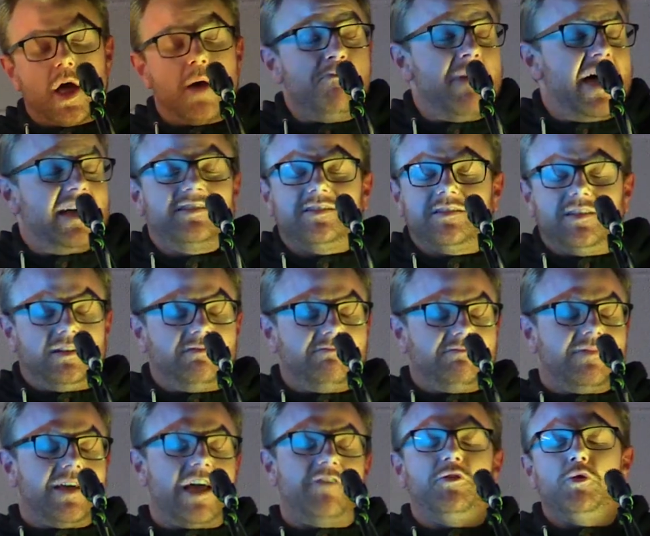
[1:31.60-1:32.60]
a mess that
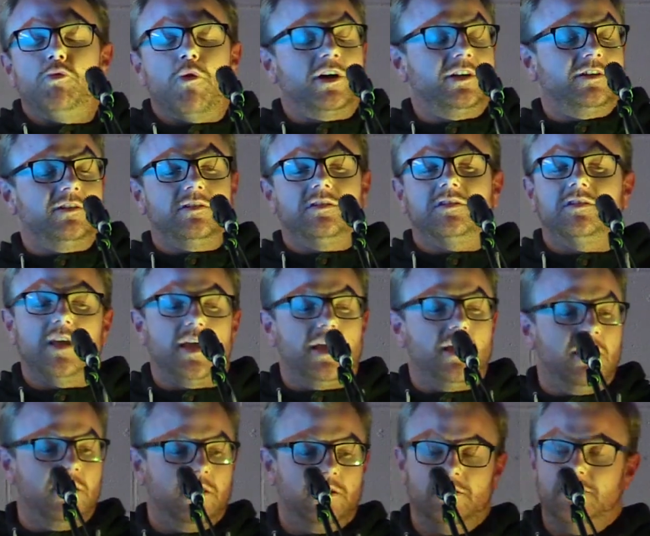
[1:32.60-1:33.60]
everyone can
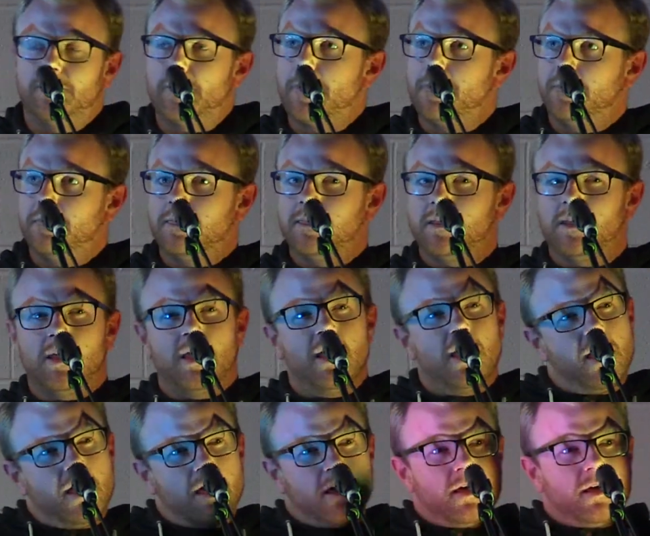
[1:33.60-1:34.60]
see.
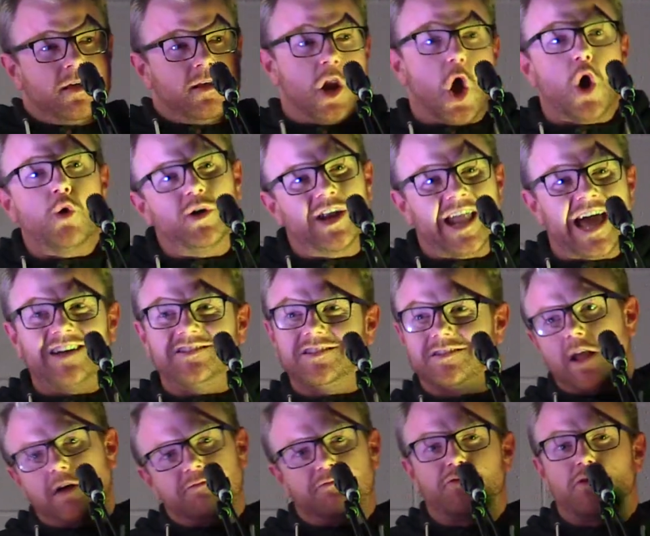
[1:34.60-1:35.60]
No one
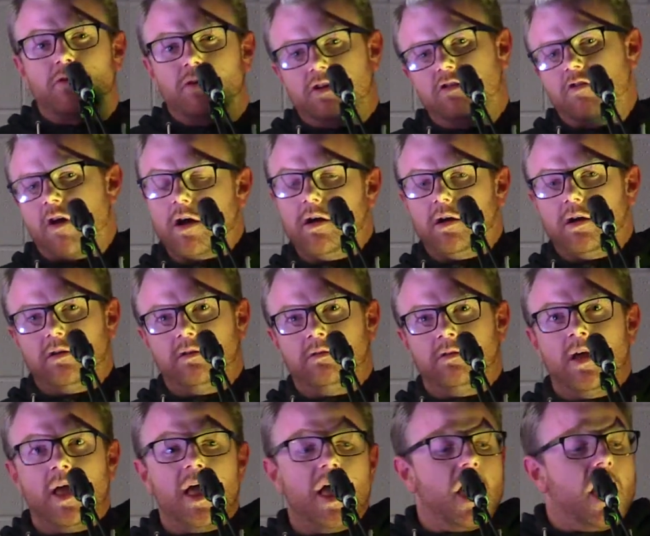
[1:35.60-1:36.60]
has love for a drunk,
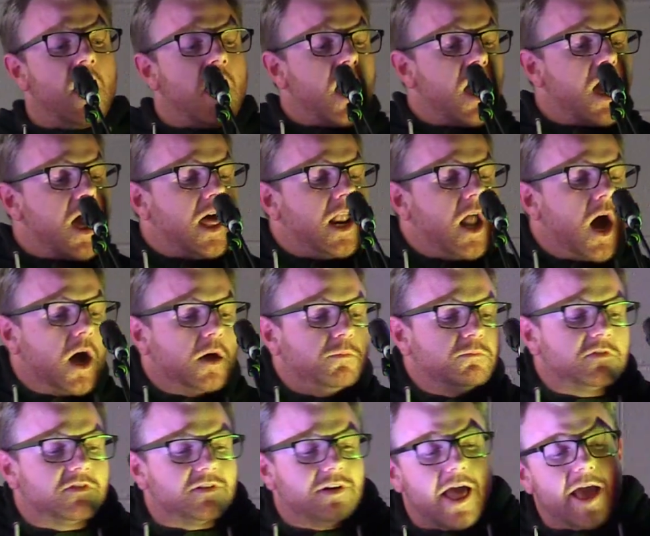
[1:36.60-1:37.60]
an
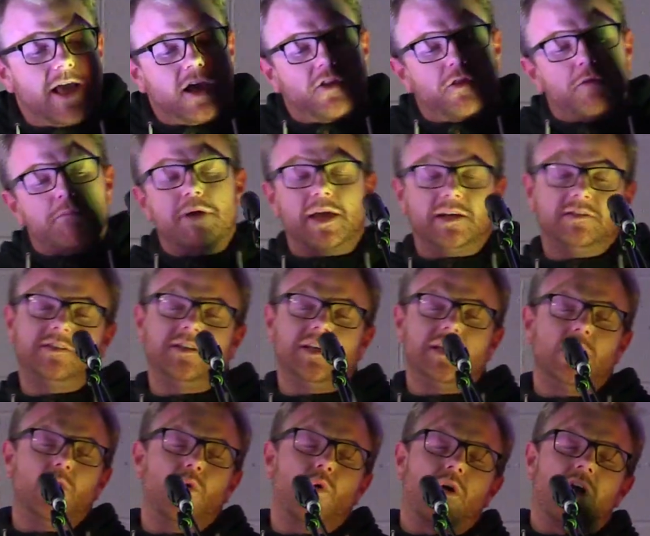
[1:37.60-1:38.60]
arm's length
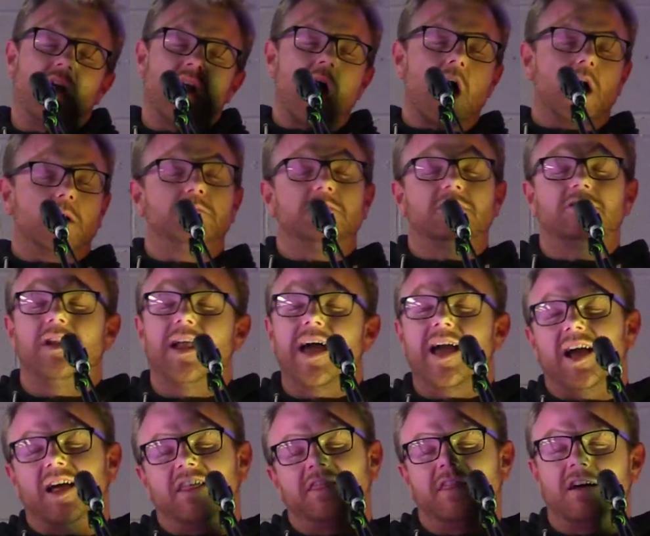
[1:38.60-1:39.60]
pity or an arm's
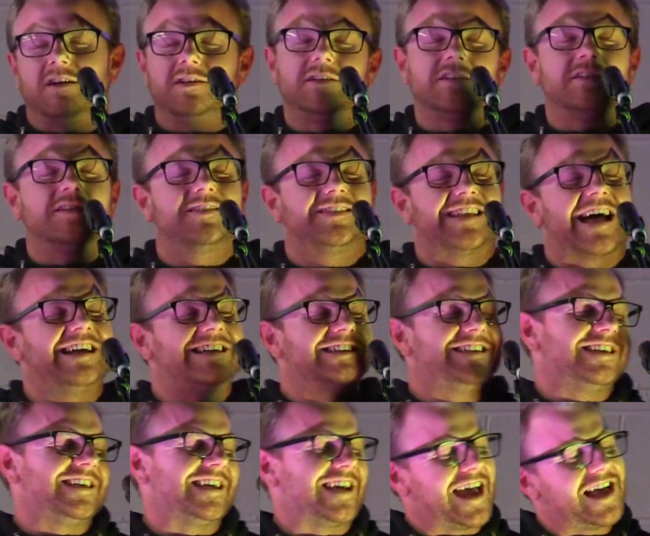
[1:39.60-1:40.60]
length
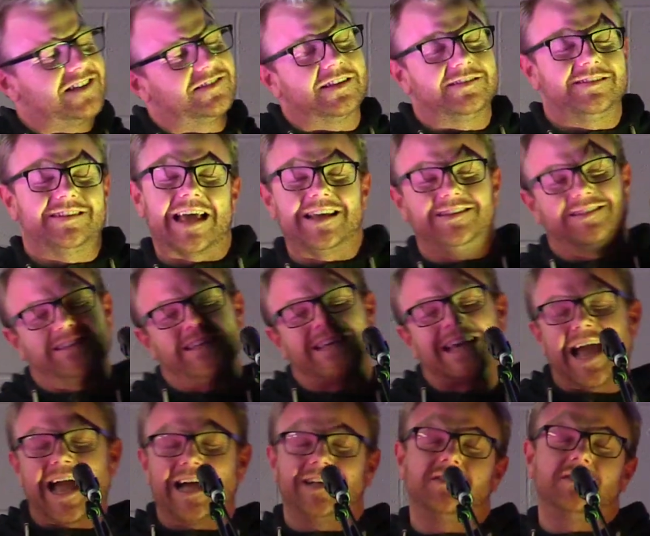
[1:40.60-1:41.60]
understanding,
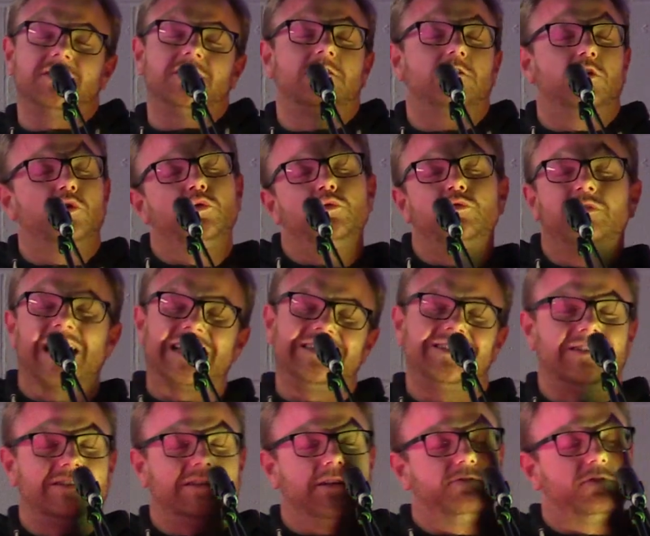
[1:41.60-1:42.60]
hesitating hands too
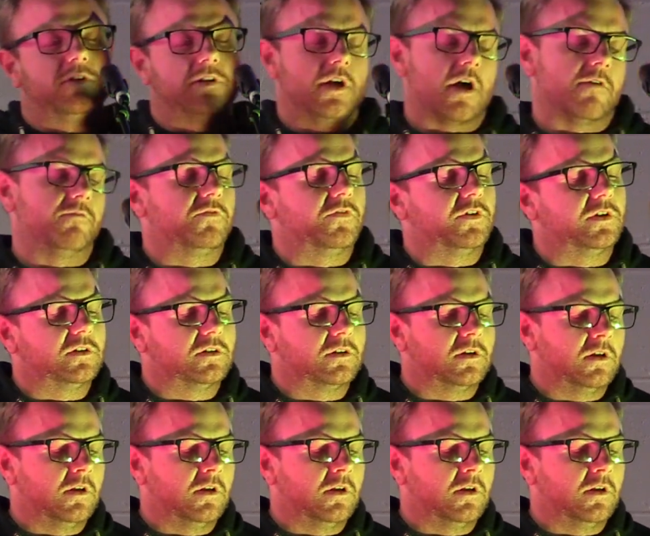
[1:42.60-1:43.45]
tentative to comfort.